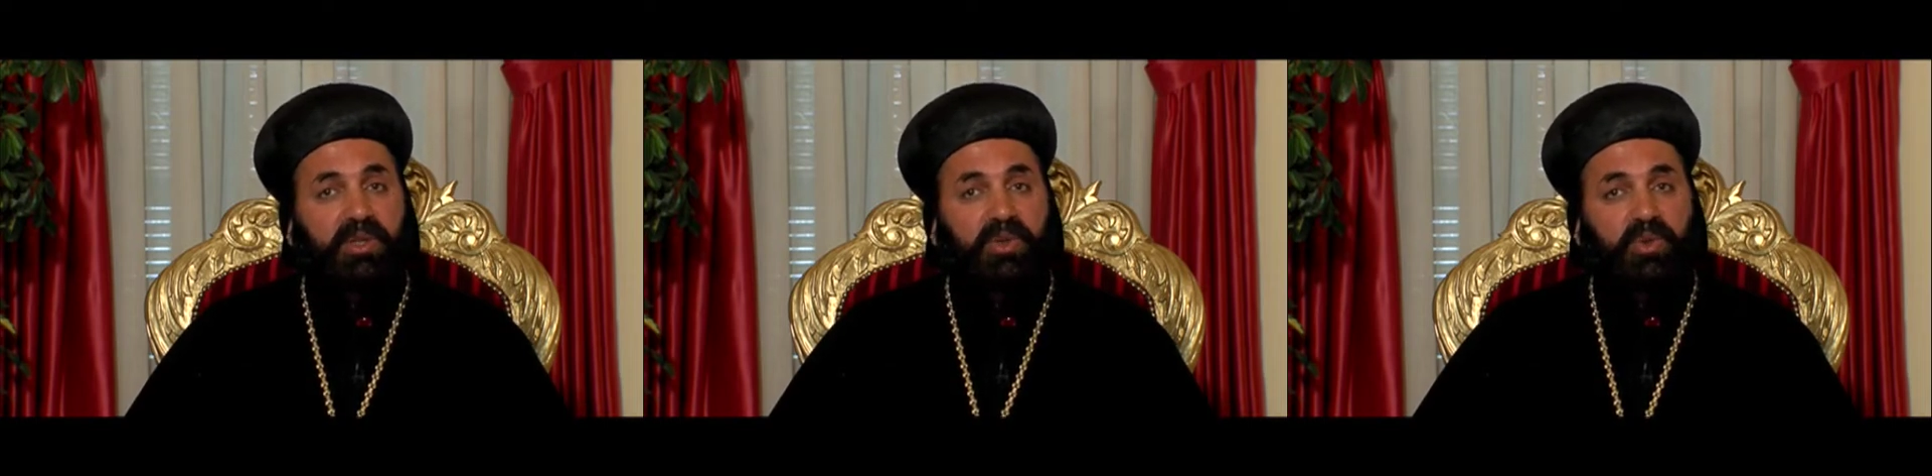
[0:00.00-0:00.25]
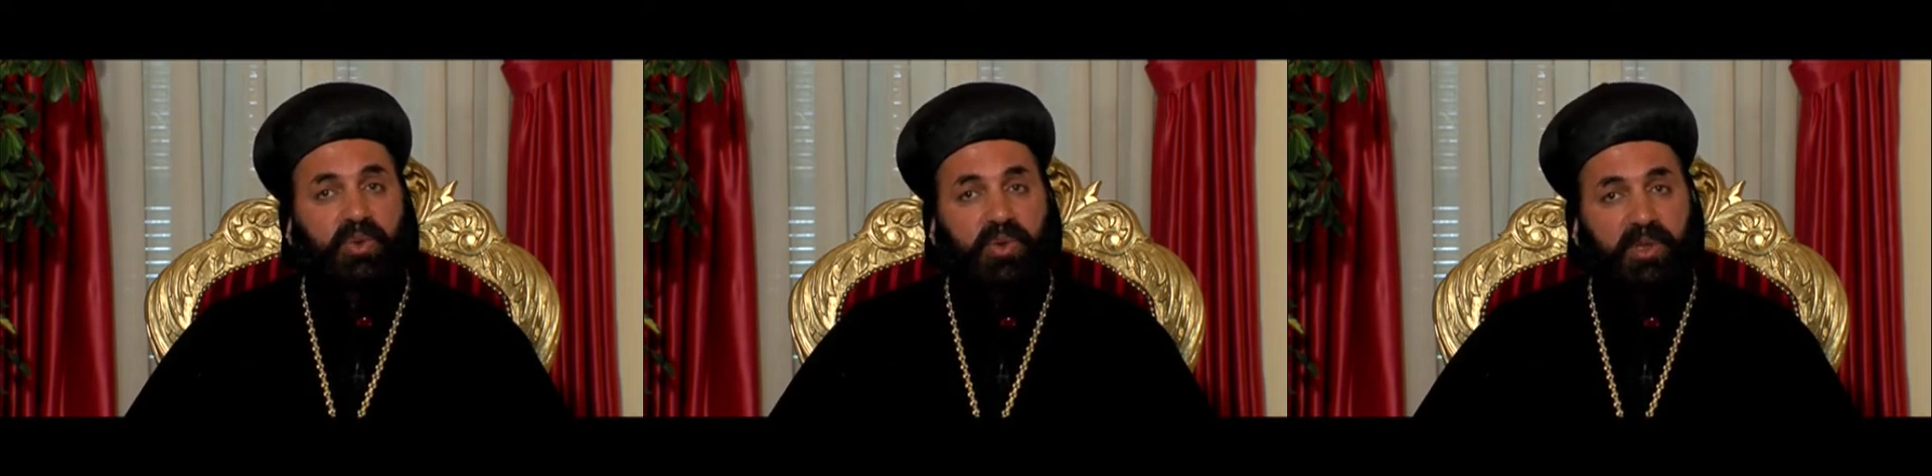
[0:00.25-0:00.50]

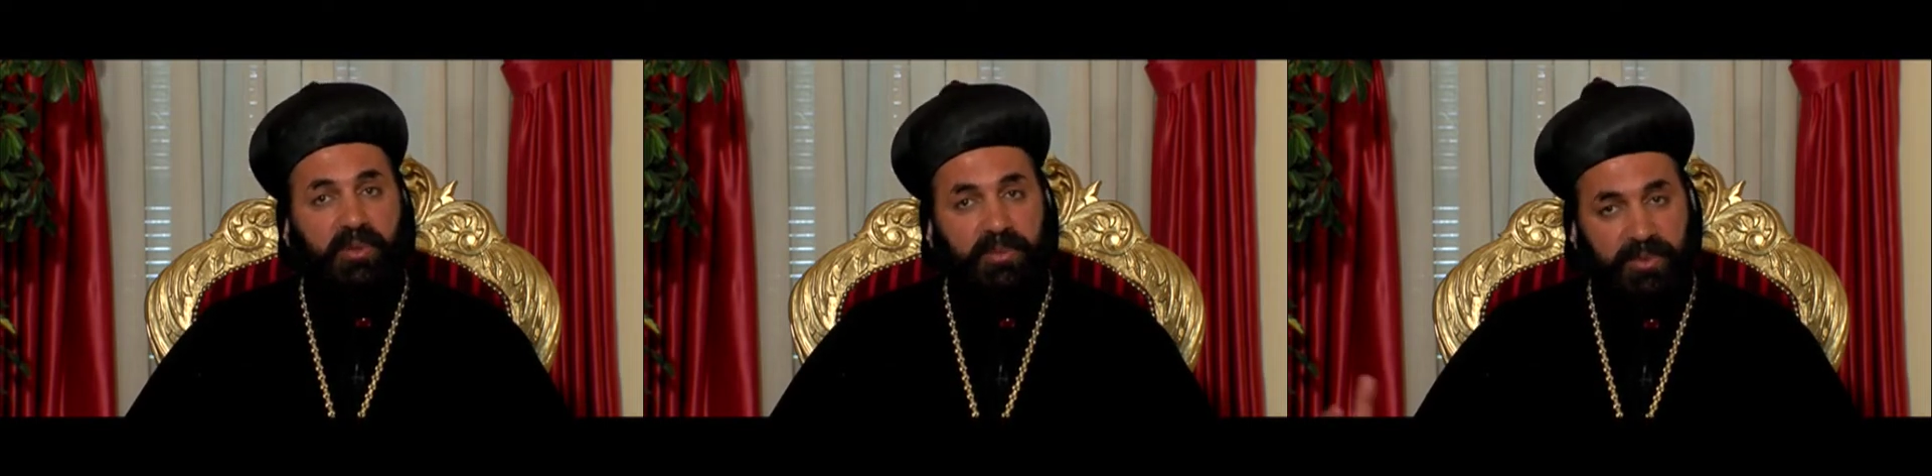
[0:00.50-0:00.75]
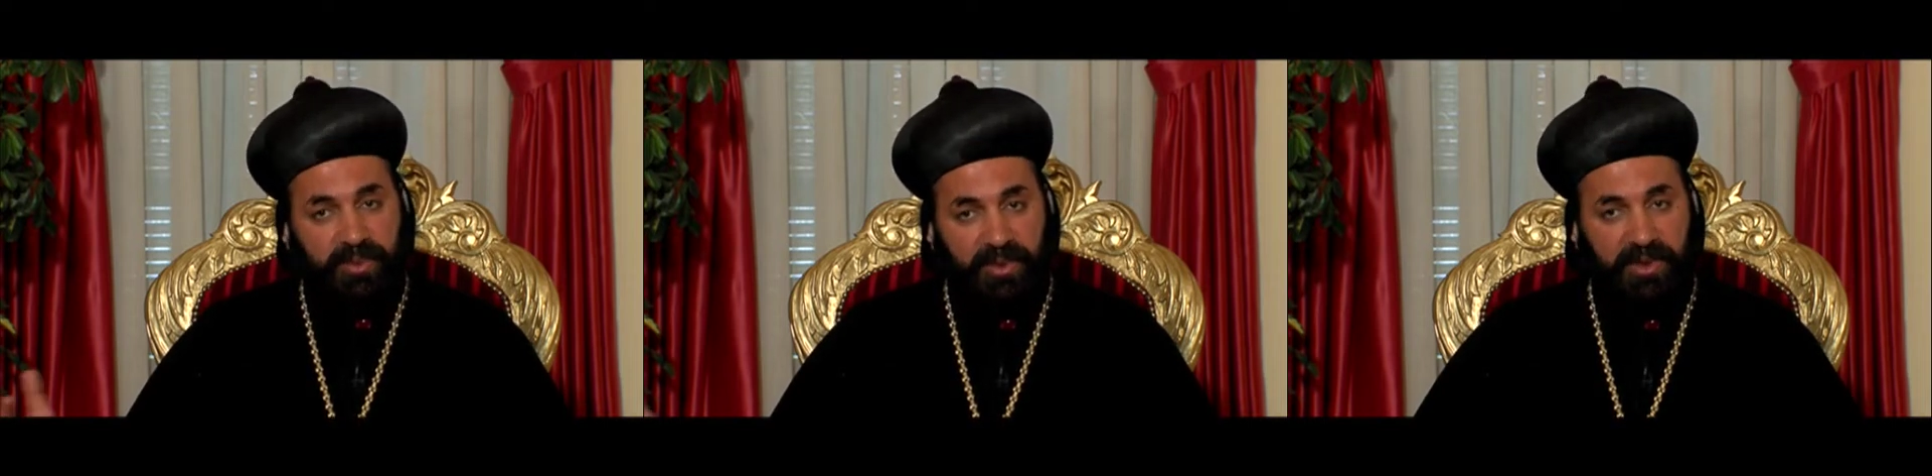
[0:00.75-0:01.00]
to help
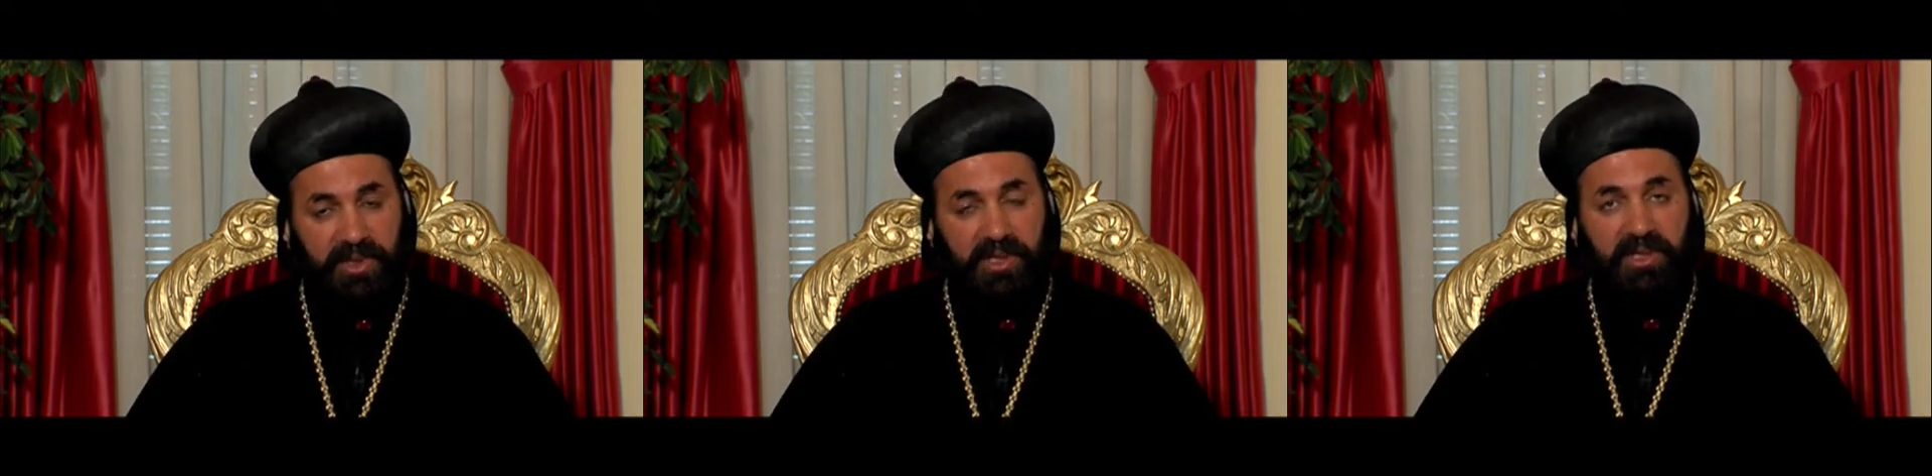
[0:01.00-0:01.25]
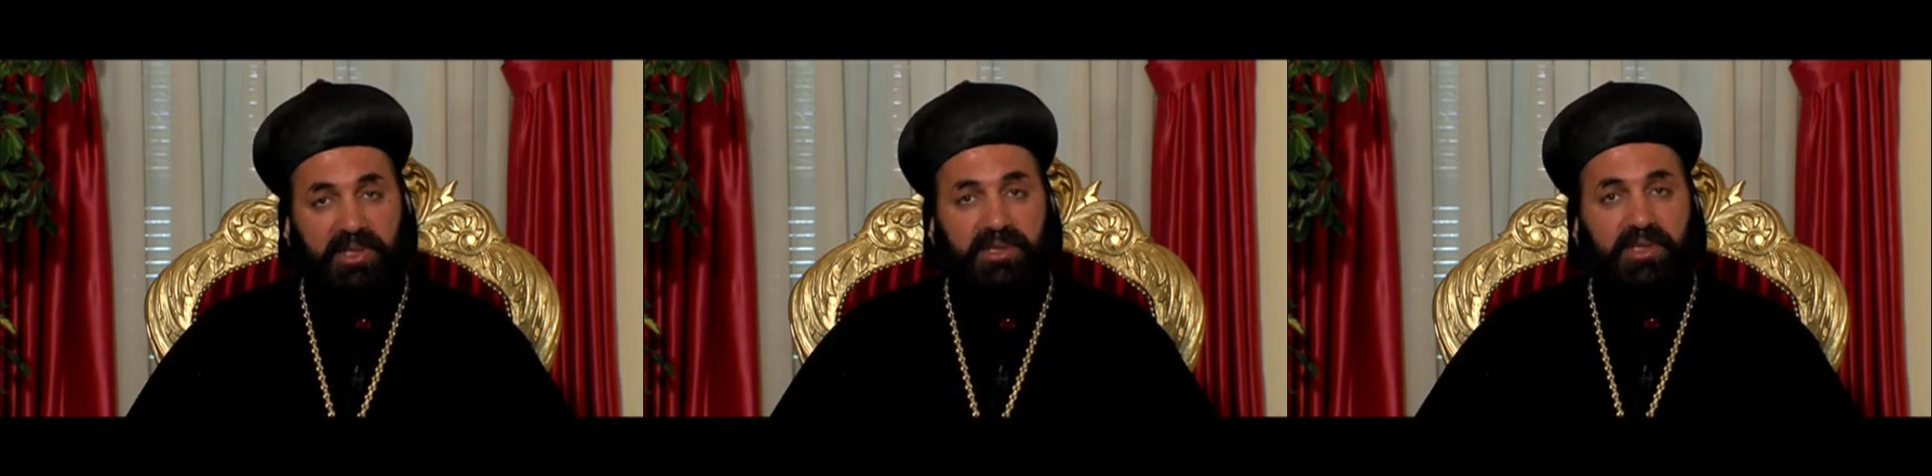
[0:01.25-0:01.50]

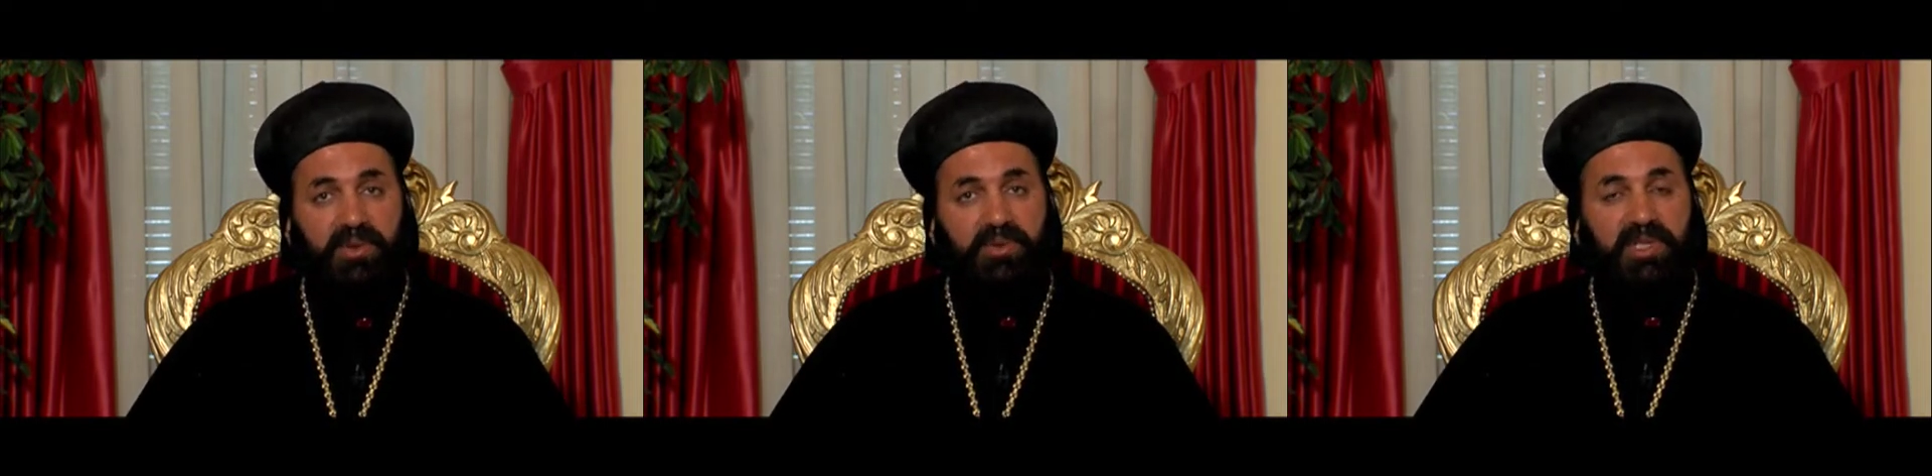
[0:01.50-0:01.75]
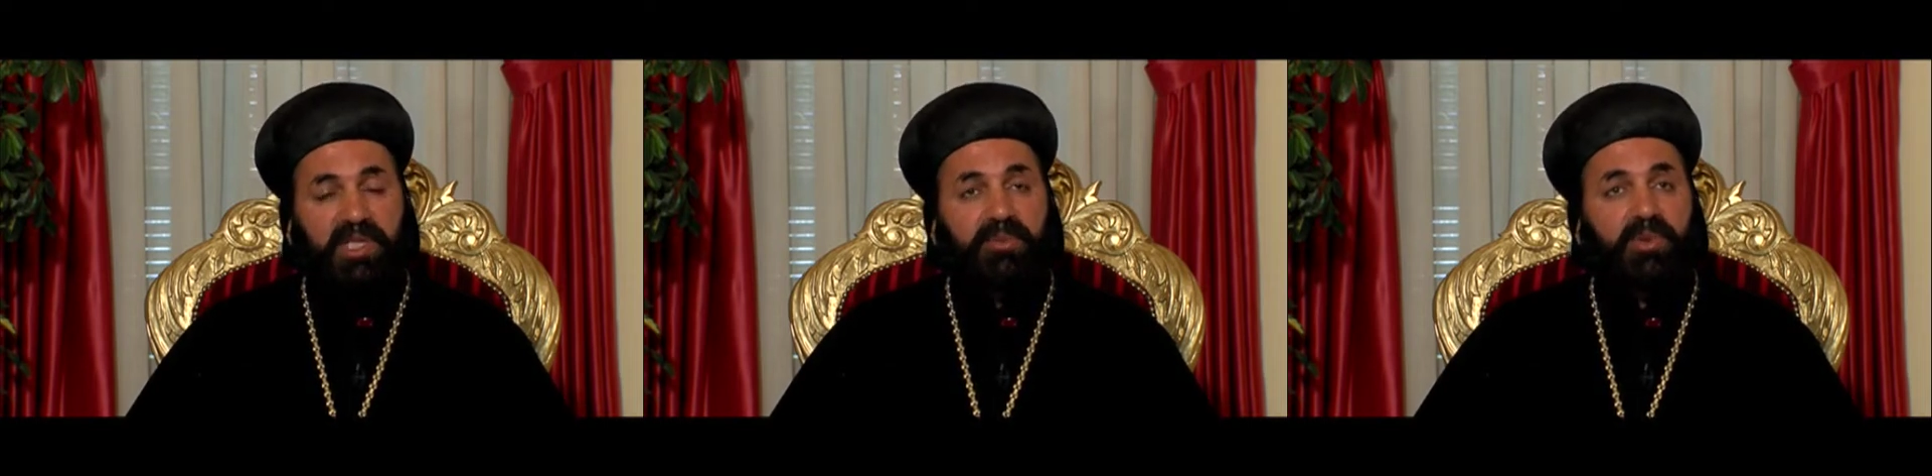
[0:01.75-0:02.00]
here
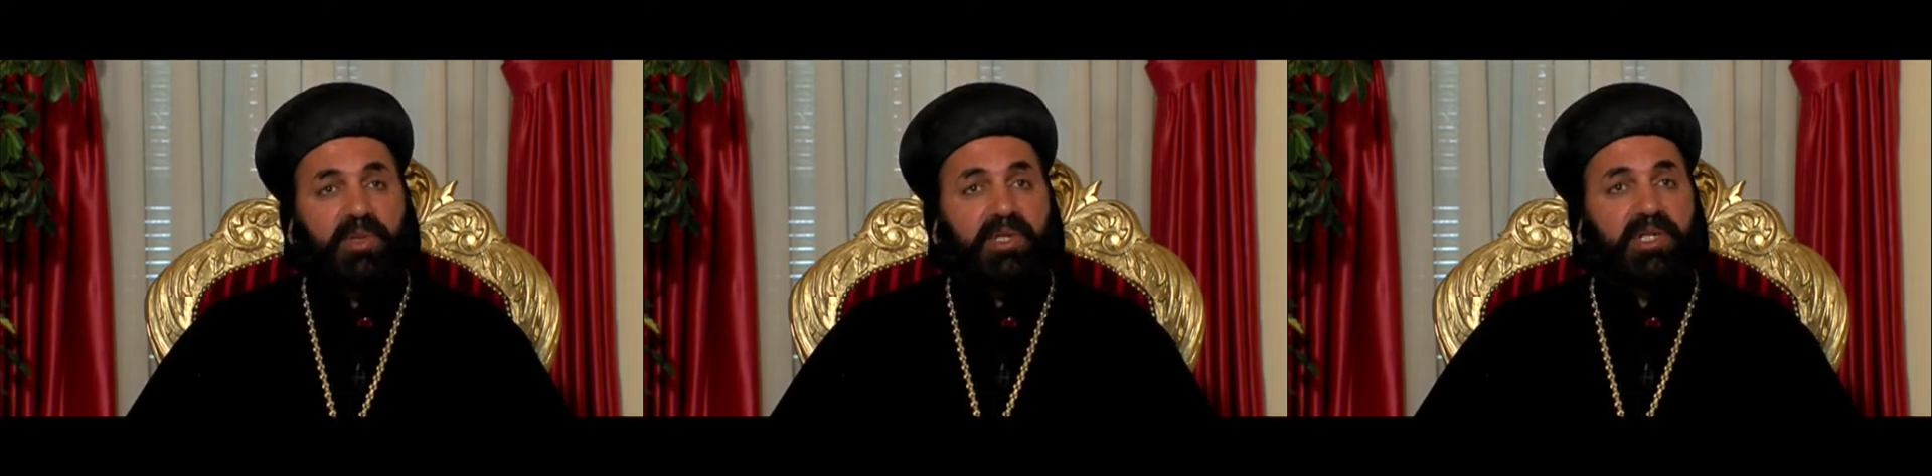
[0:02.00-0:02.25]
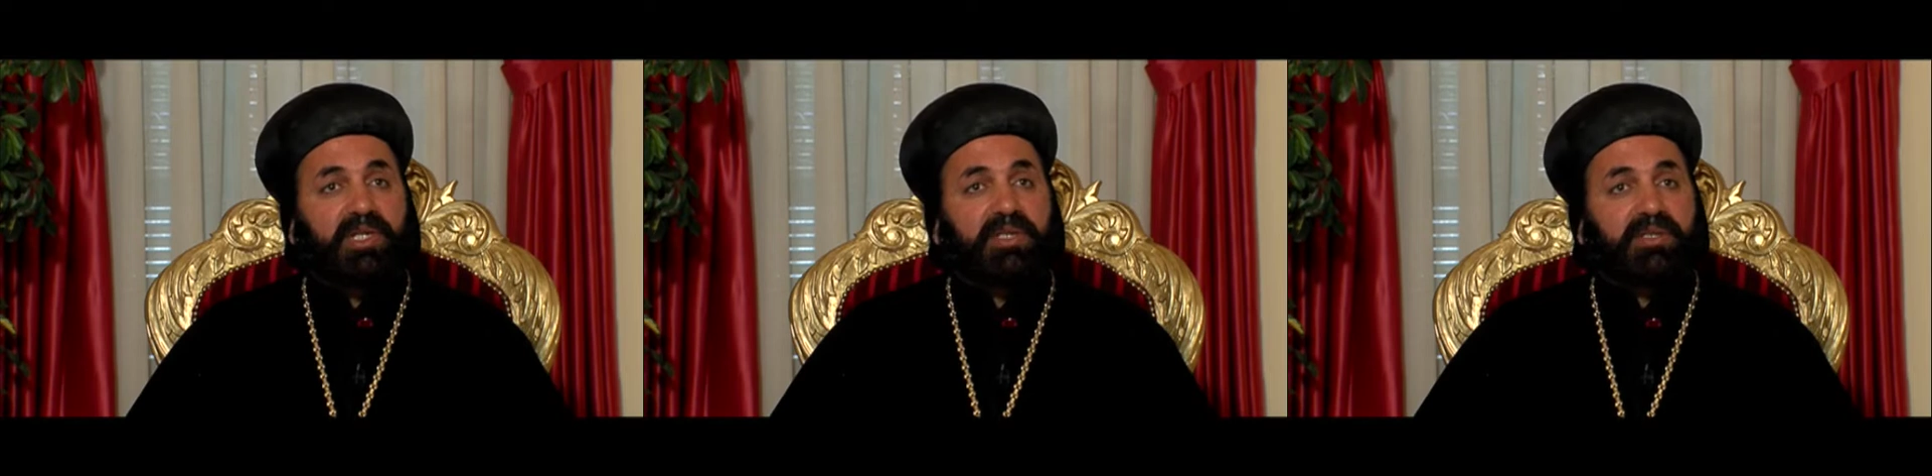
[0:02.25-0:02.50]
Jerusalem, Holy
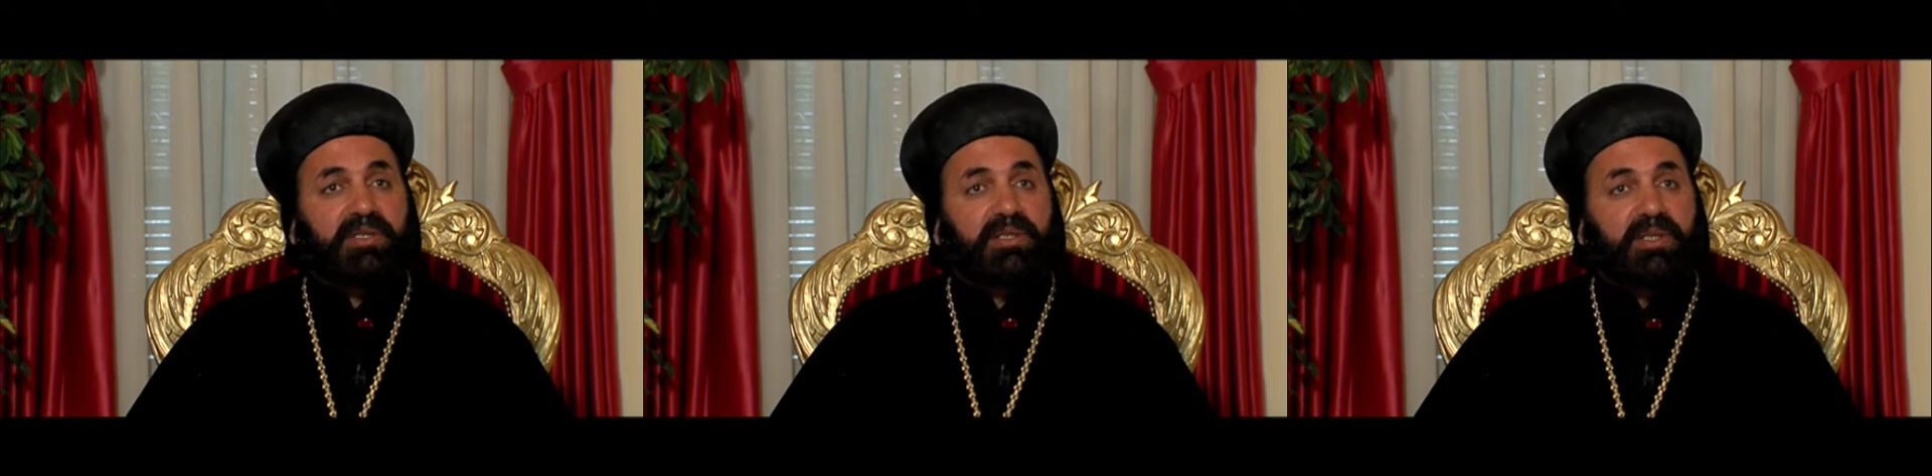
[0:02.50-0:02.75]
Land,